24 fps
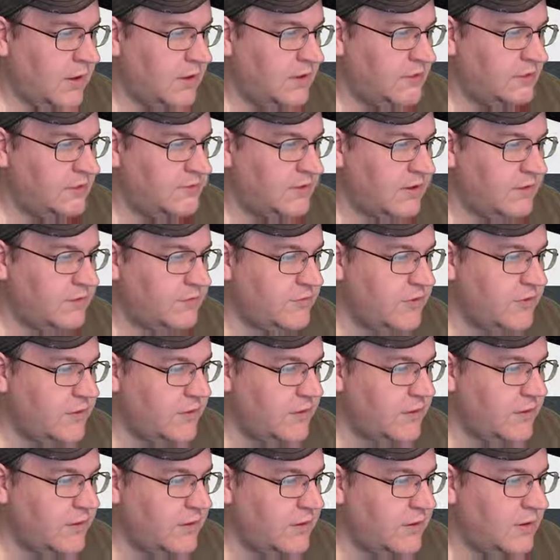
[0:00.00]
Shift
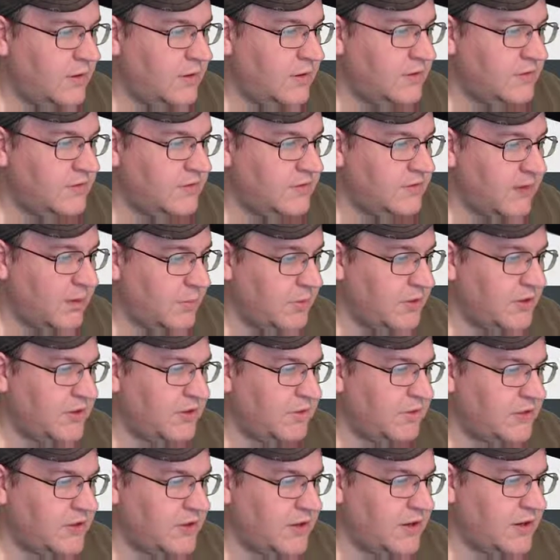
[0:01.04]
double
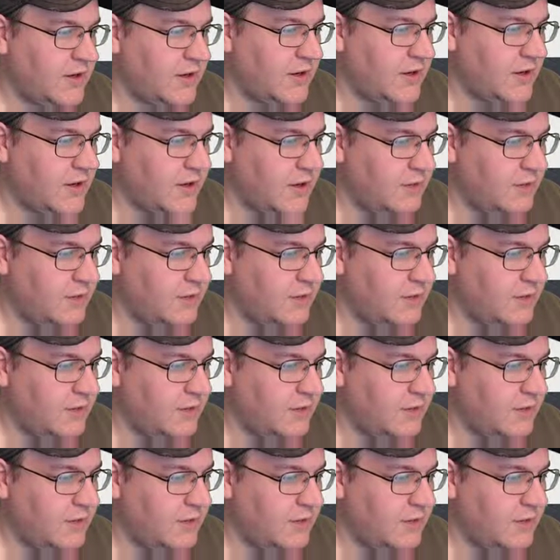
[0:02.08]
left click on an